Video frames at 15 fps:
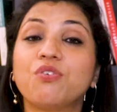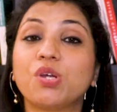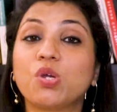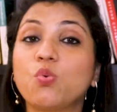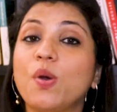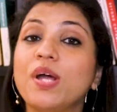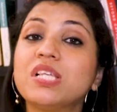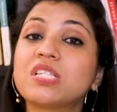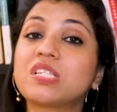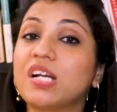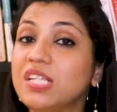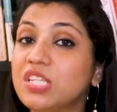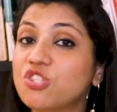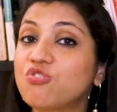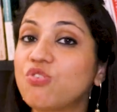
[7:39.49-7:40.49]
Request
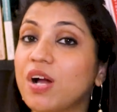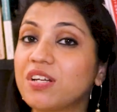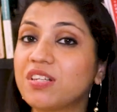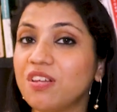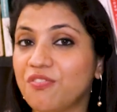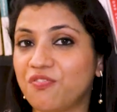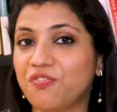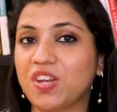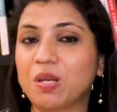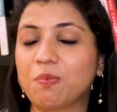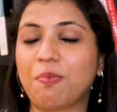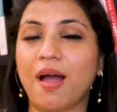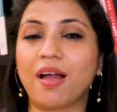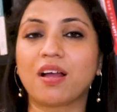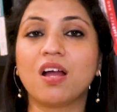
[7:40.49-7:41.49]
constructive
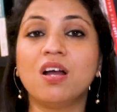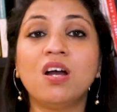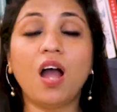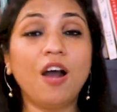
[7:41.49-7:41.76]
feedback.